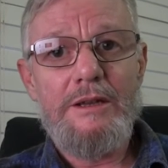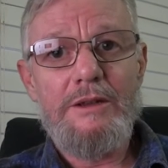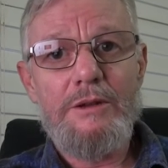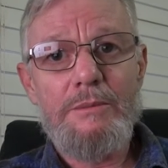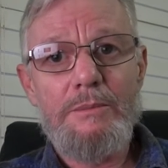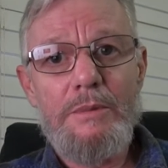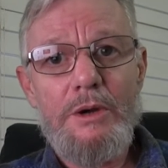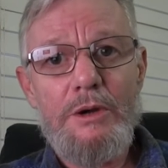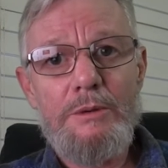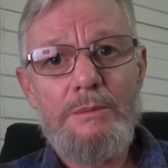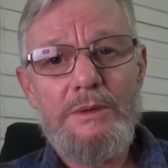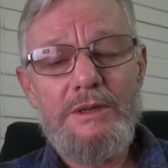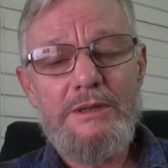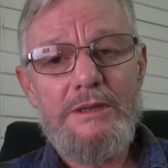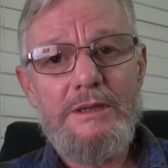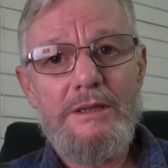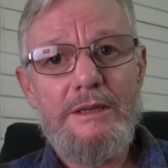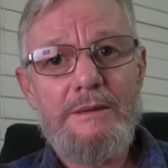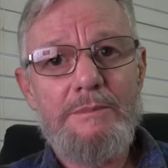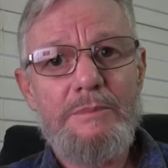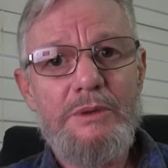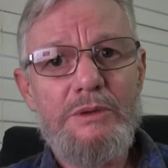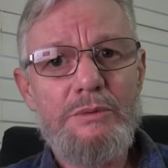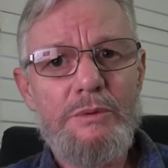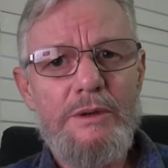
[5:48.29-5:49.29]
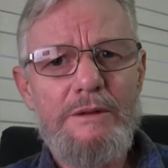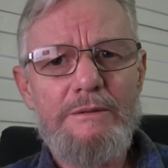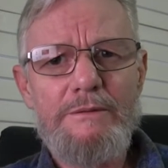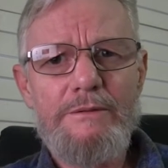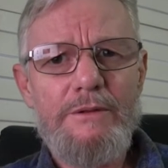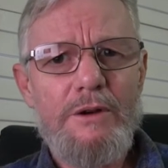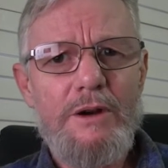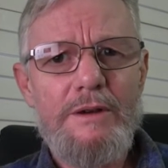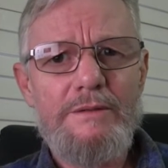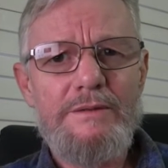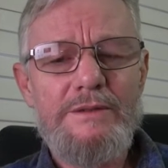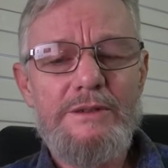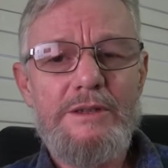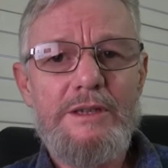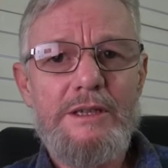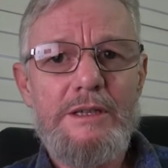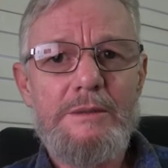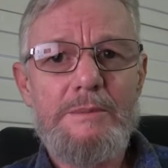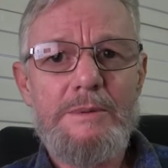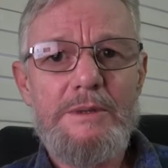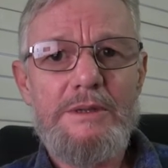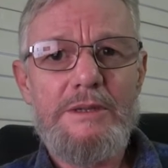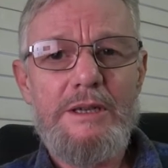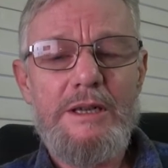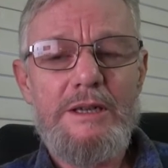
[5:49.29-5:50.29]
at the moment, between 5 and
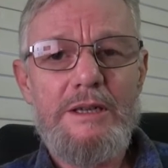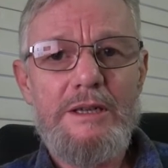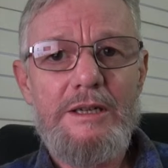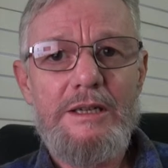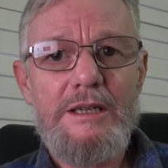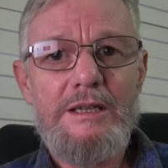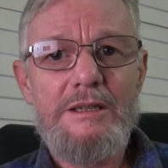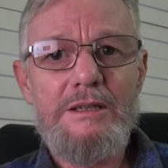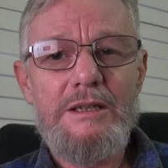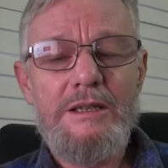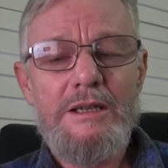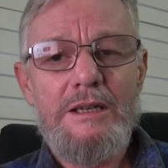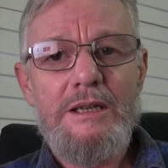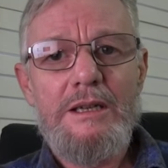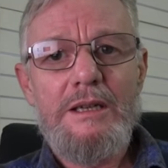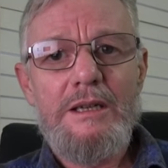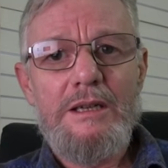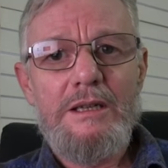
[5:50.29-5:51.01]
6% it is.